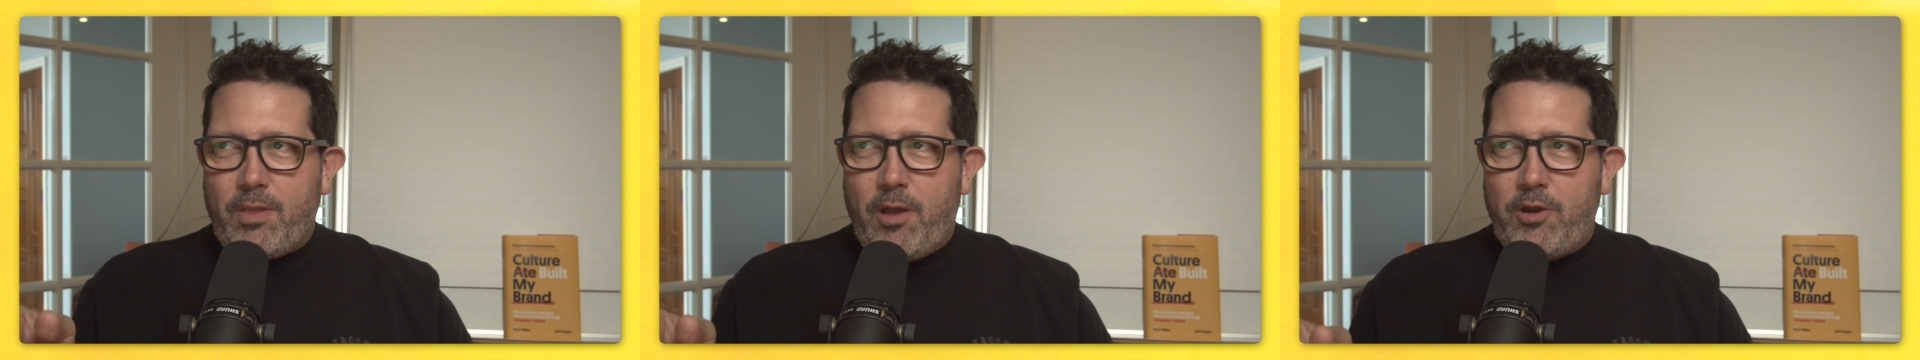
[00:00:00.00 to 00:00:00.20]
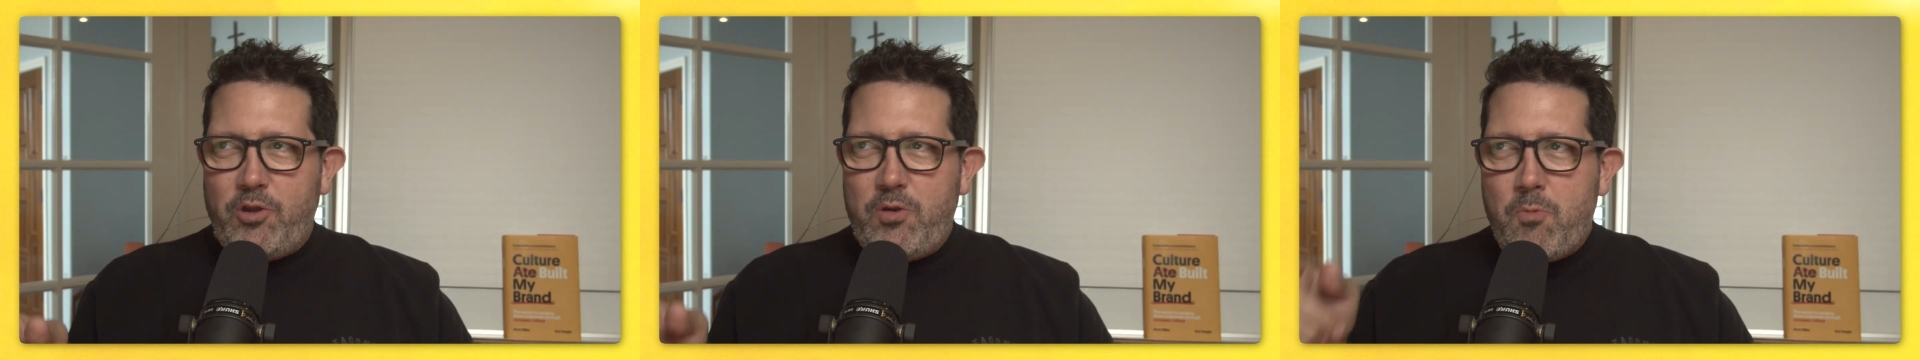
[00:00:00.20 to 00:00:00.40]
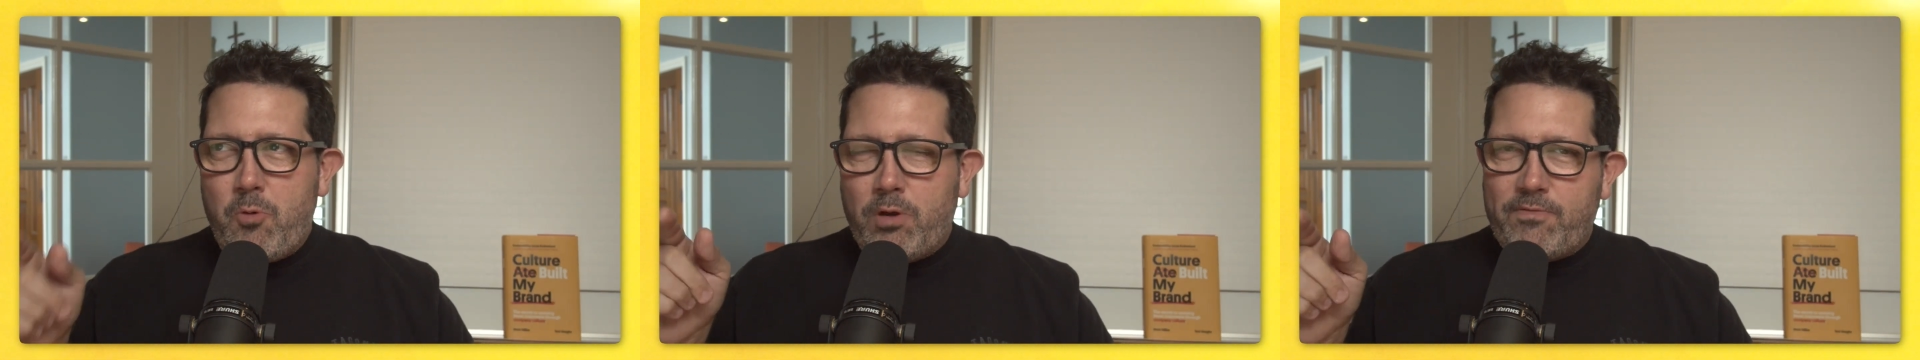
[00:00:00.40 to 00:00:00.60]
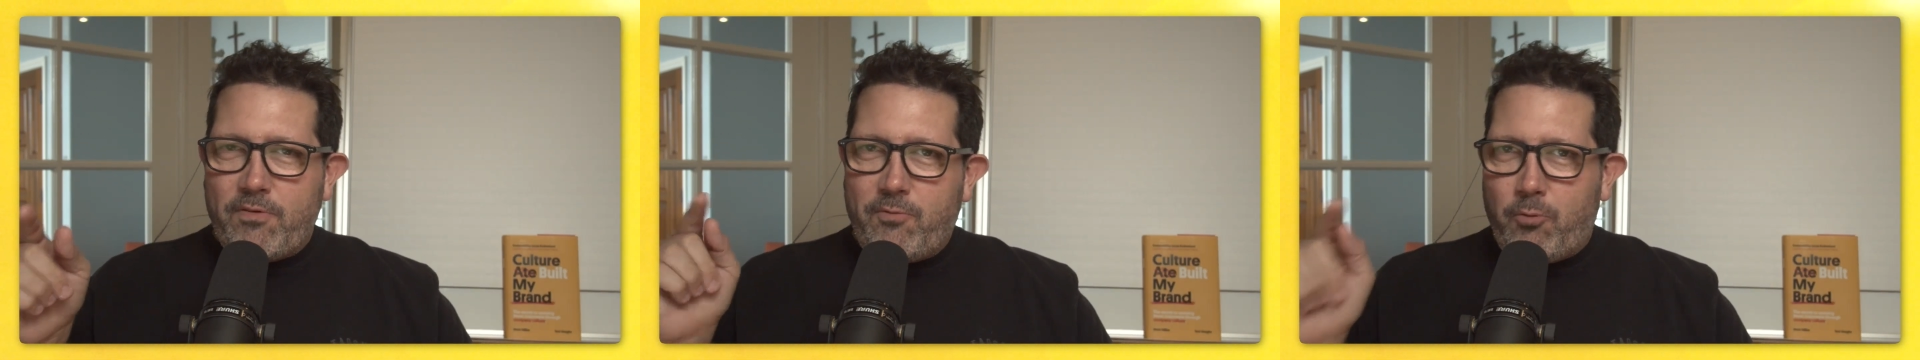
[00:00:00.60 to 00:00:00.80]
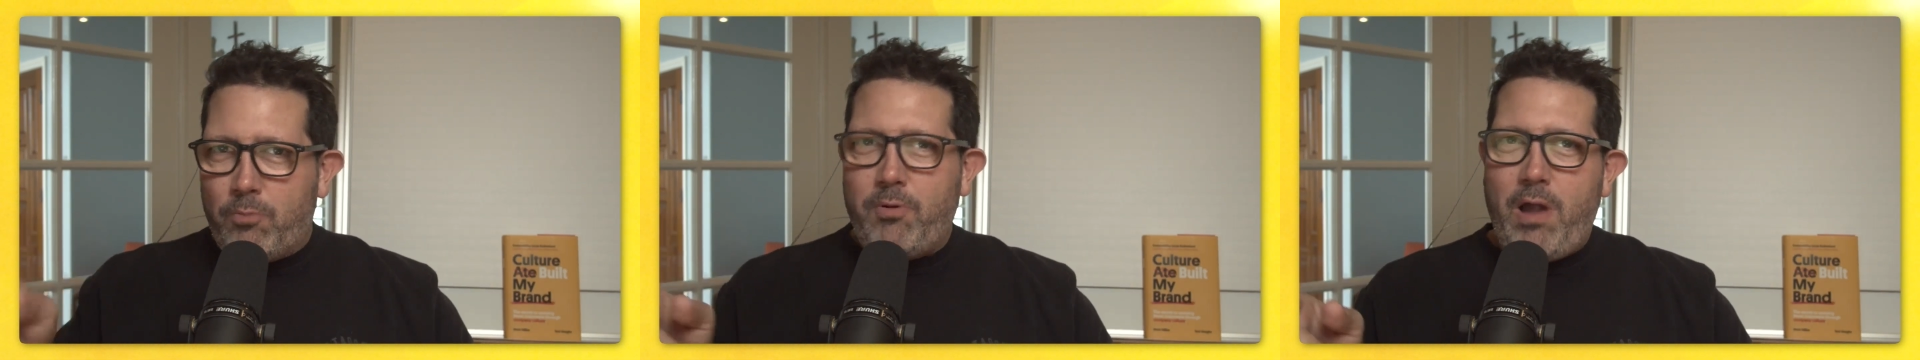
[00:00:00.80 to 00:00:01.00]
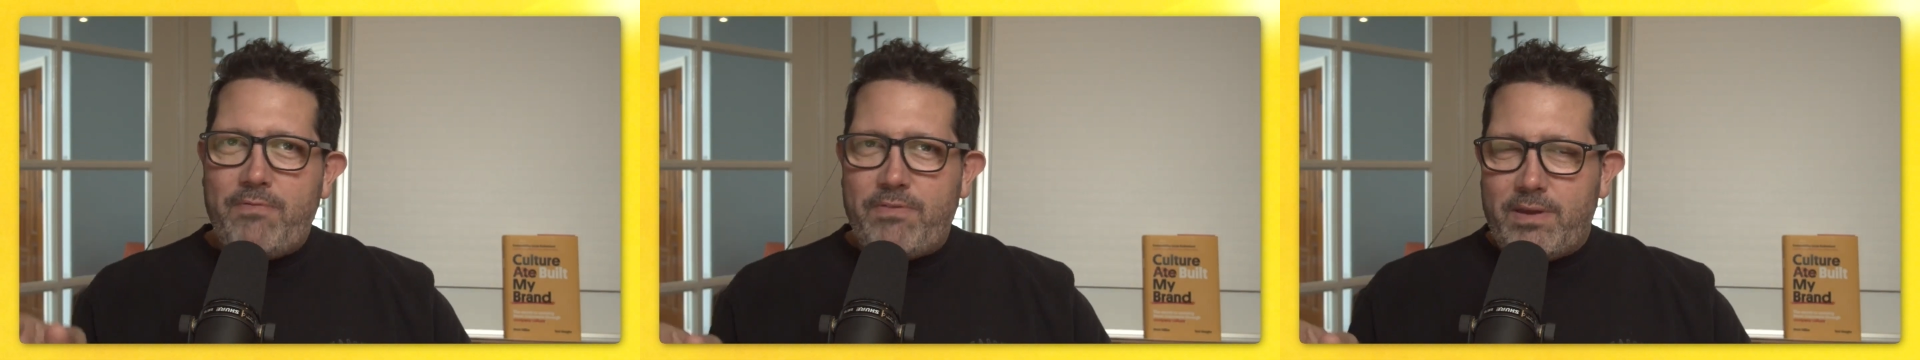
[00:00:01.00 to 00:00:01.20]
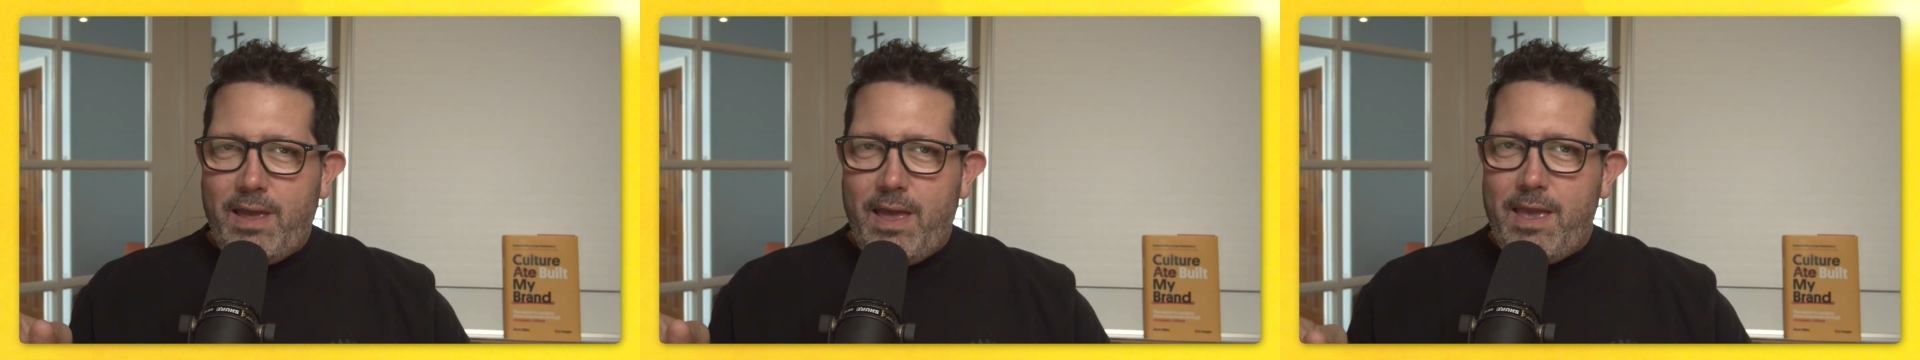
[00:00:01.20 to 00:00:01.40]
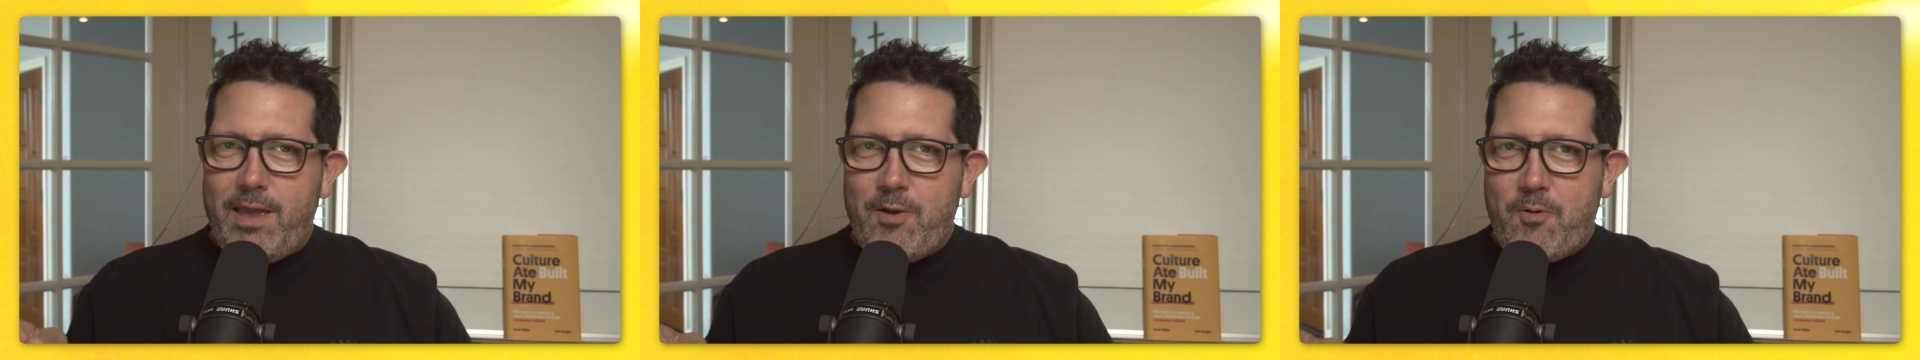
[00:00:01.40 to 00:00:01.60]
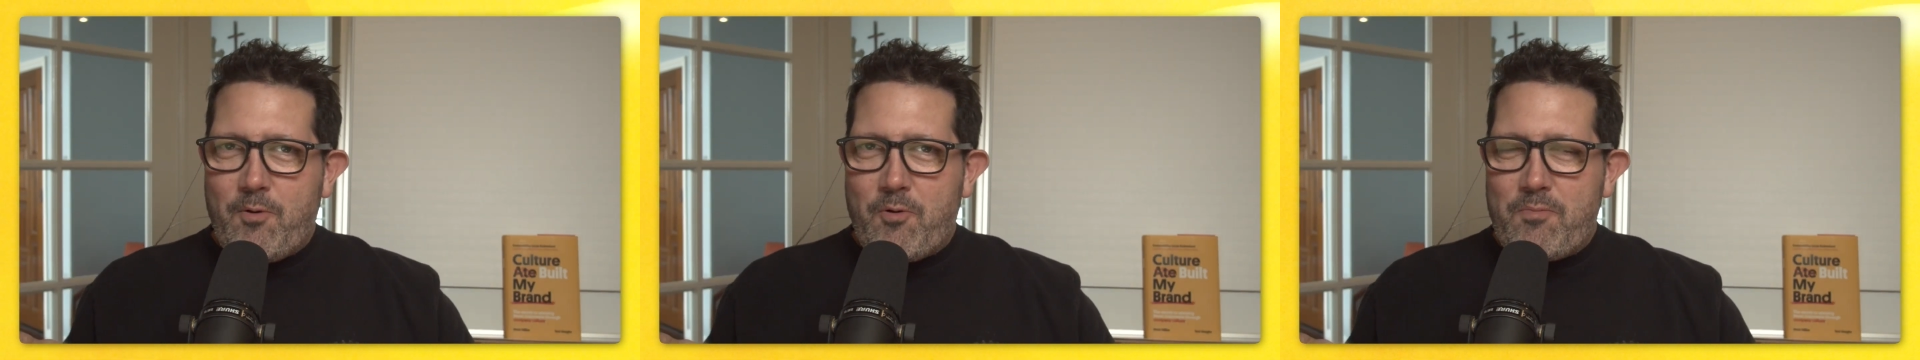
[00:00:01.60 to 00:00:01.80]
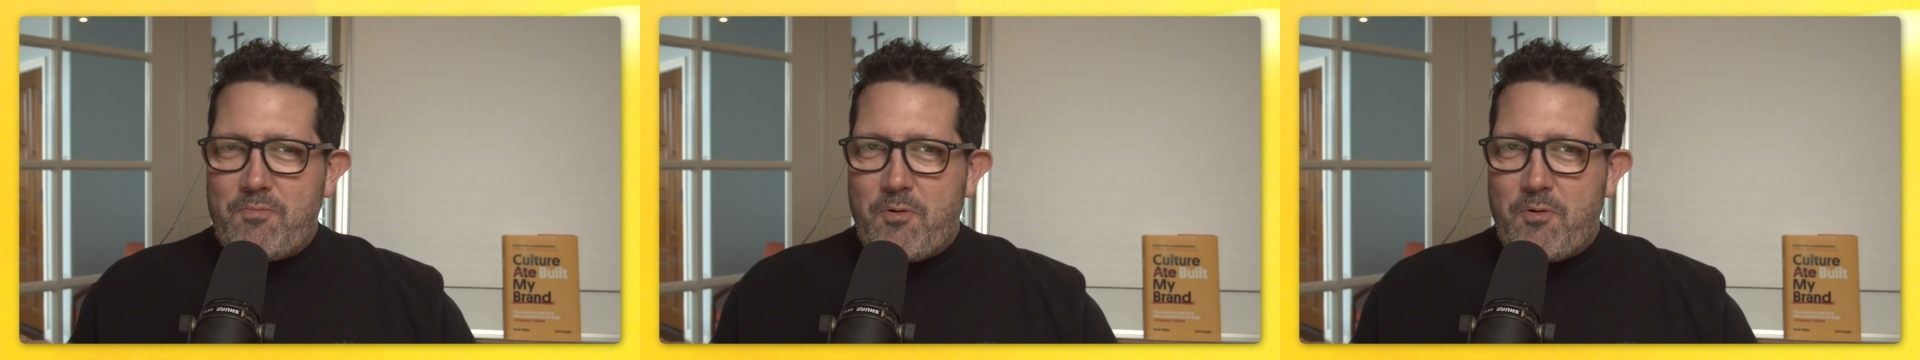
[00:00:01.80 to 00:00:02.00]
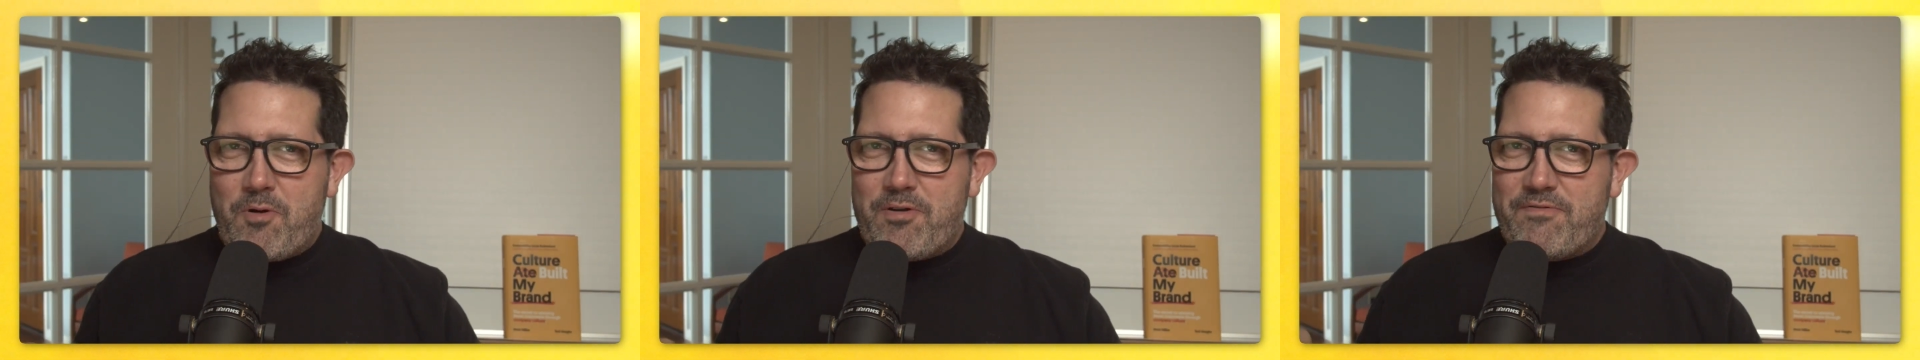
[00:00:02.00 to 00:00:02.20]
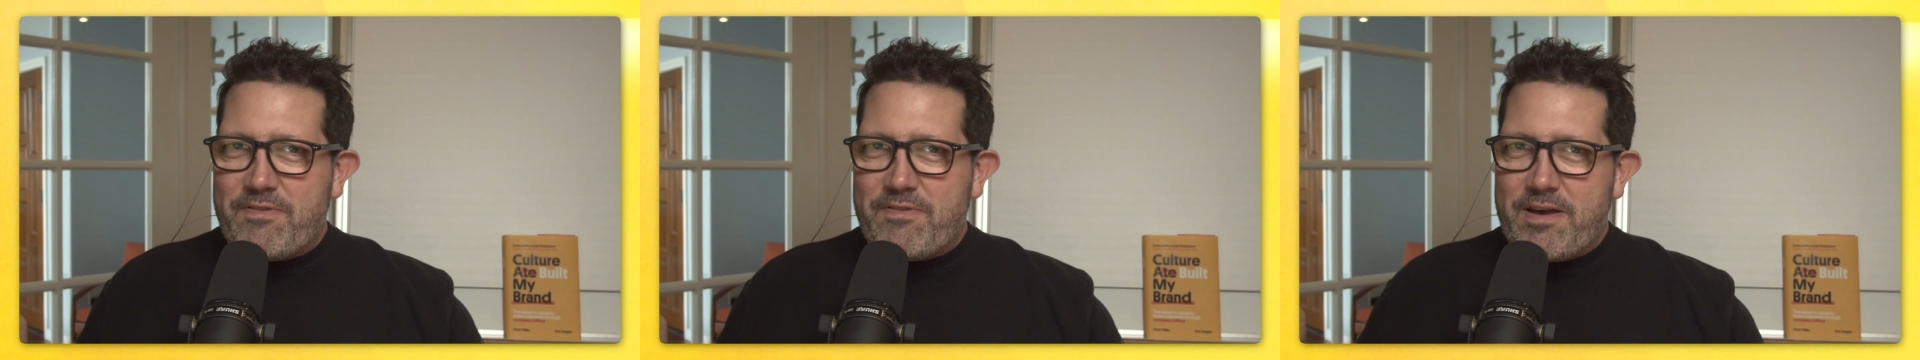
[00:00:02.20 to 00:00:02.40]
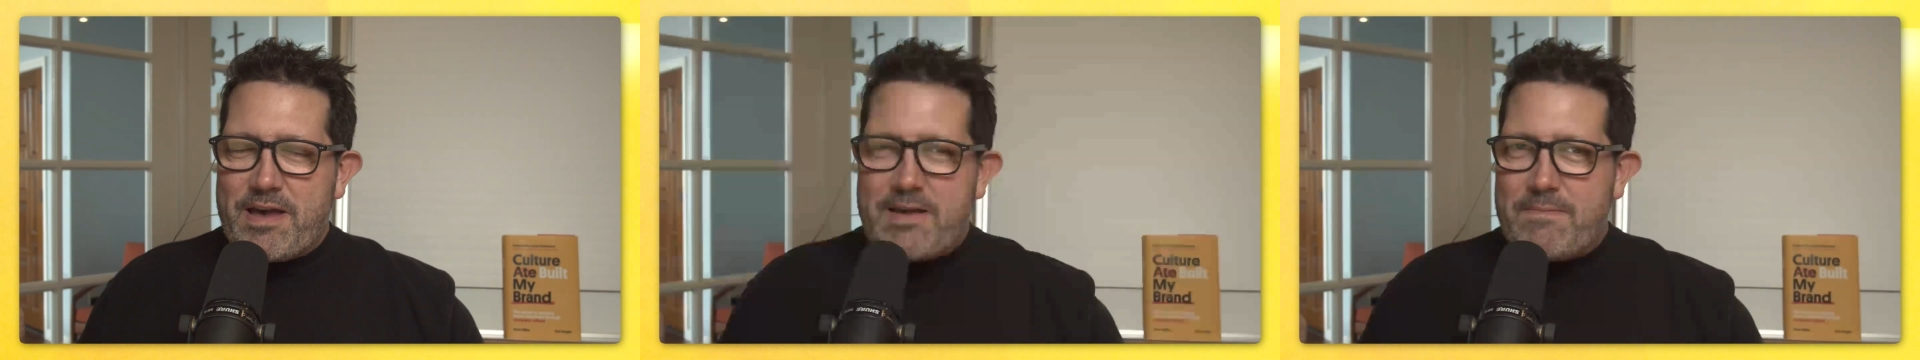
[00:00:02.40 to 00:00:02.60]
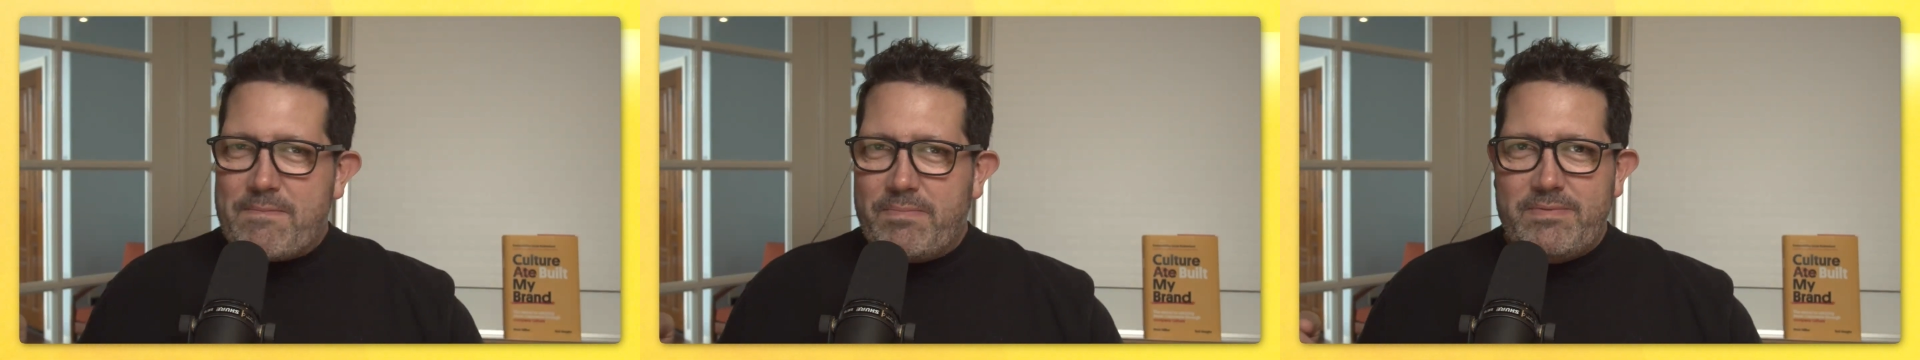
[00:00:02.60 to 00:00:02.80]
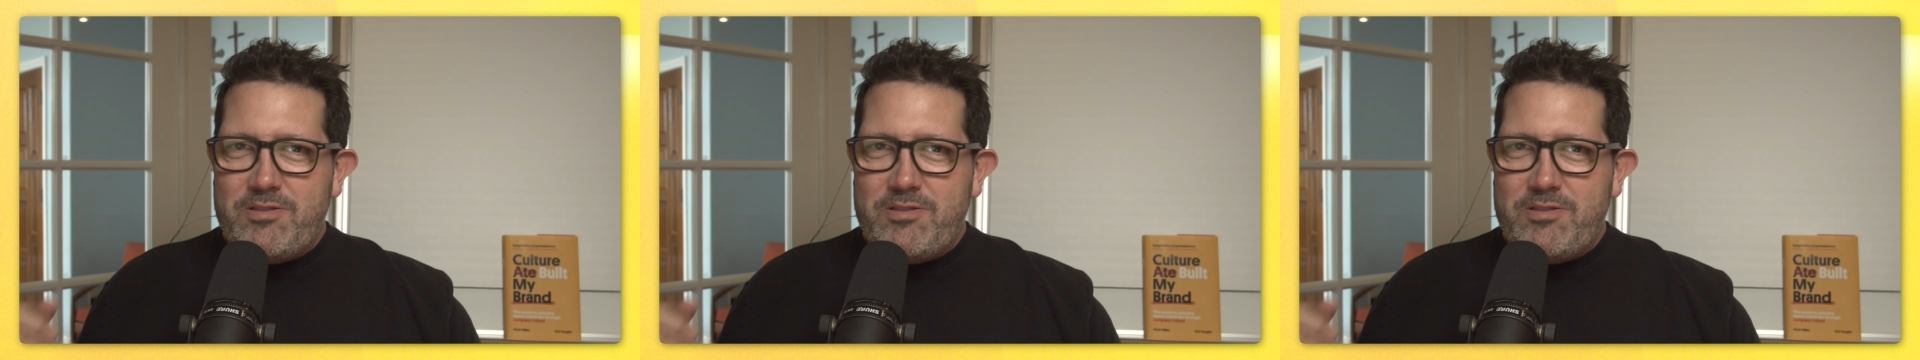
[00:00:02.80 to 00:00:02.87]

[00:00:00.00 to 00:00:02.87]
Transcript: Are you more of a for-profit guy or more of a